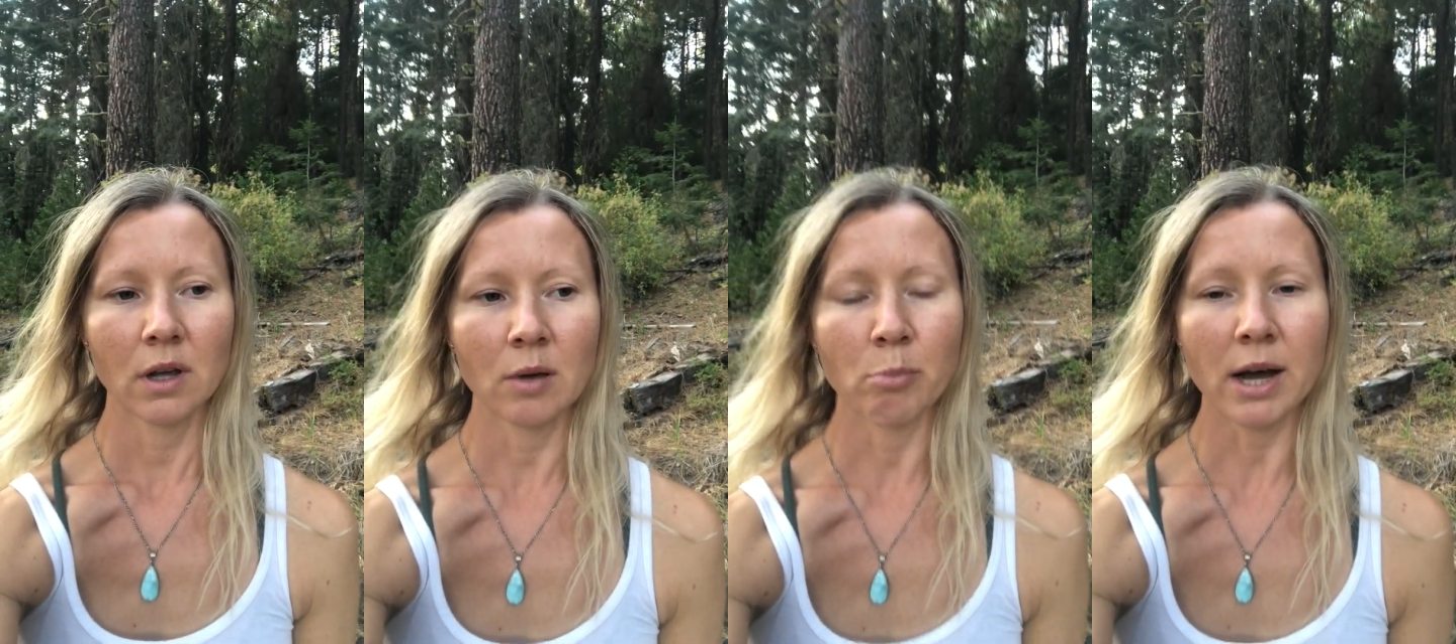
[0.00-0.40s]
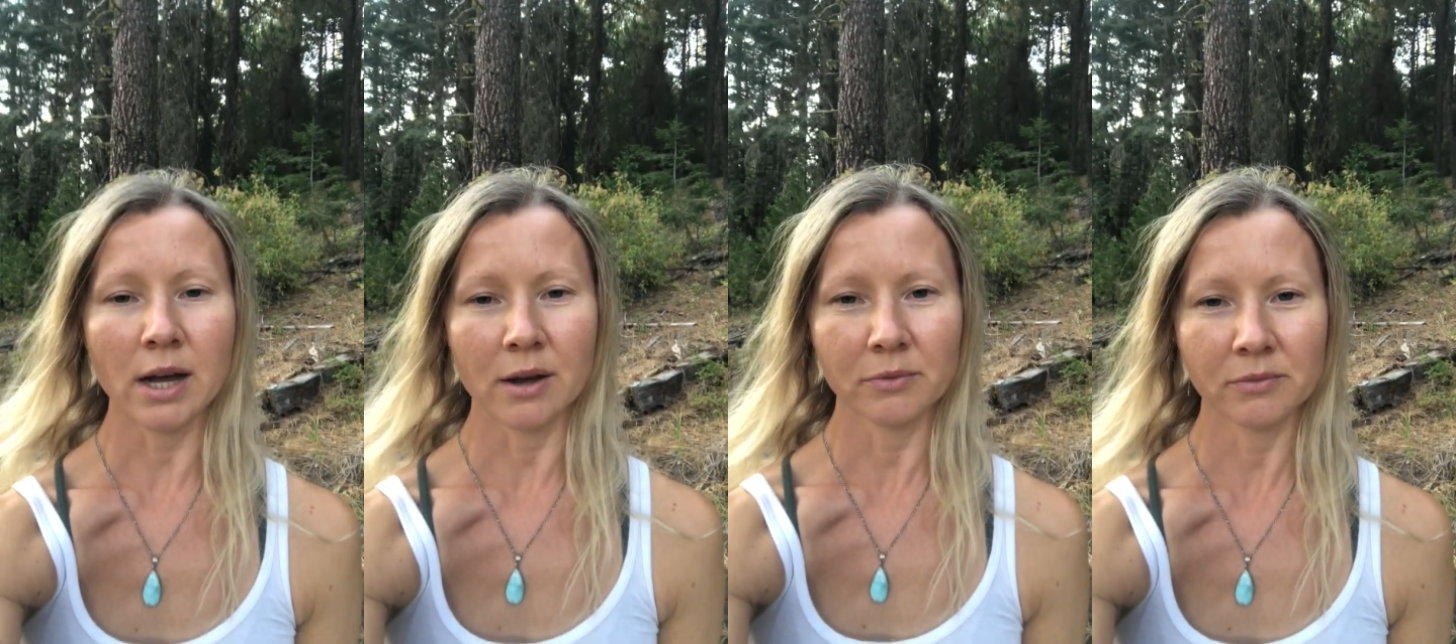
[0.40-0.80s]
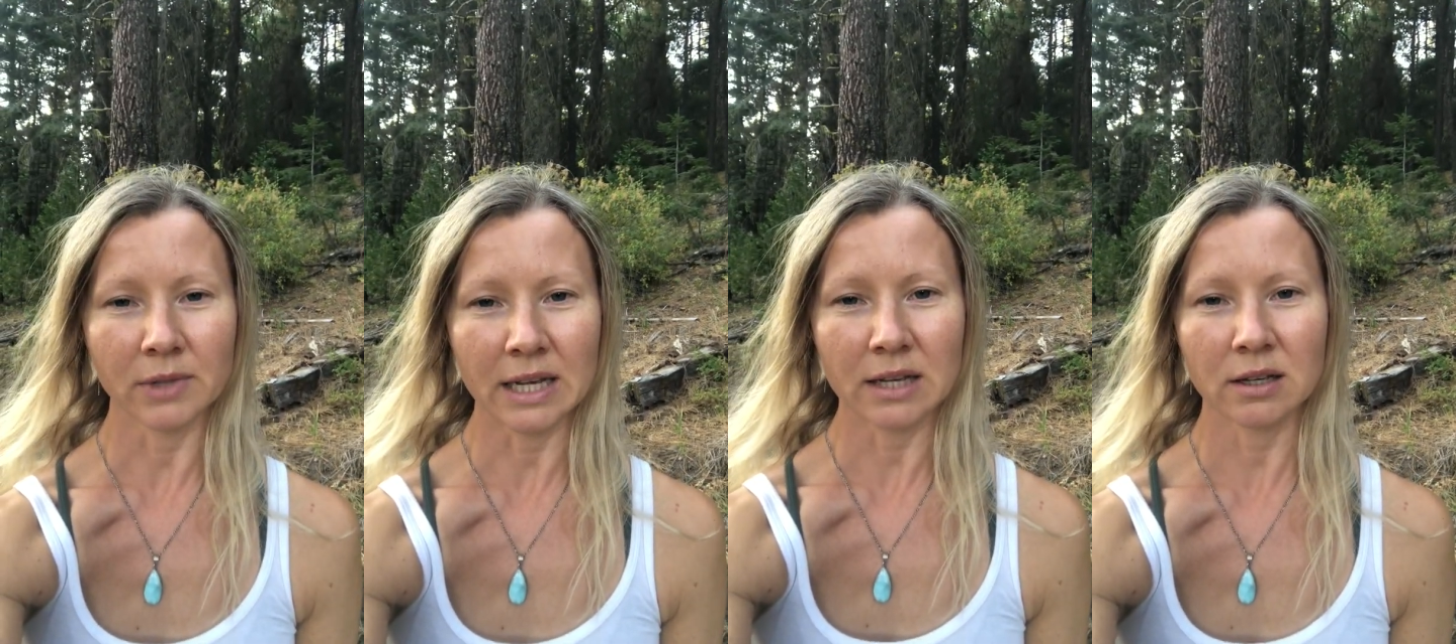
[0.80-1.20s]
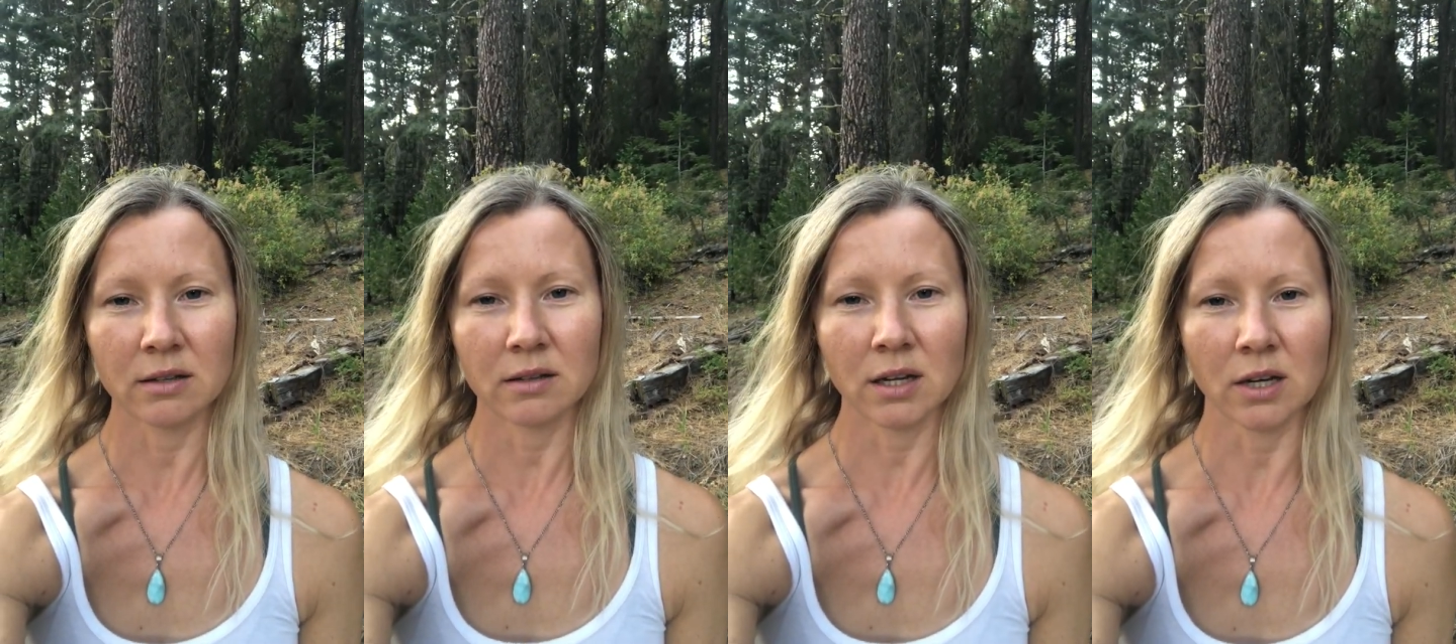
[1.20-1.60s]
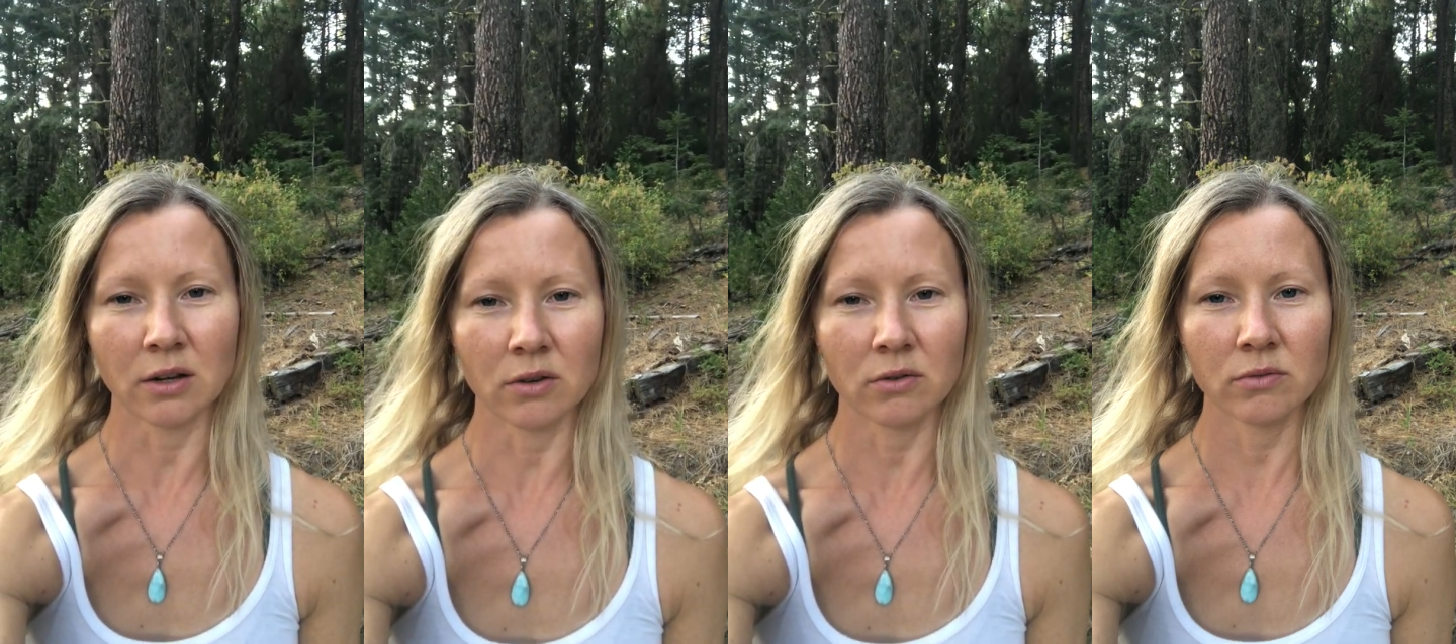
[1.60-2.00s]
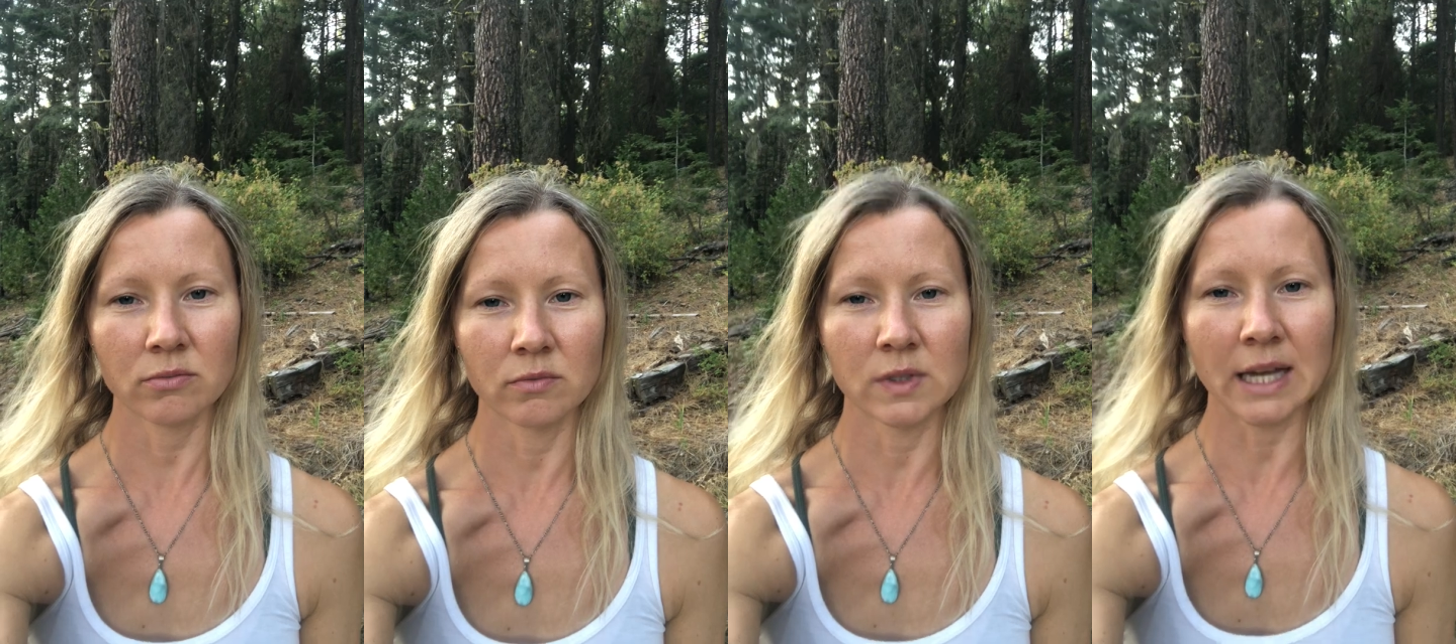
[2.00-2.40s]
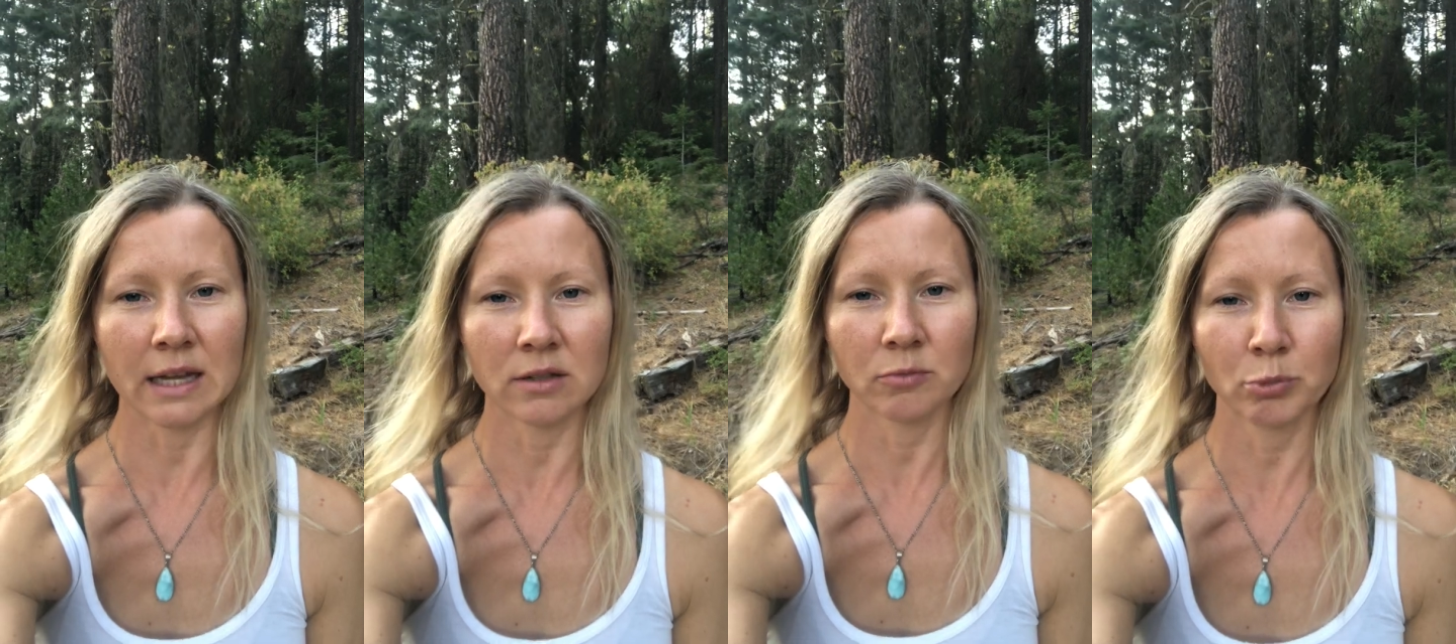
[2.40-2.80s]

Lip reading: above, like, that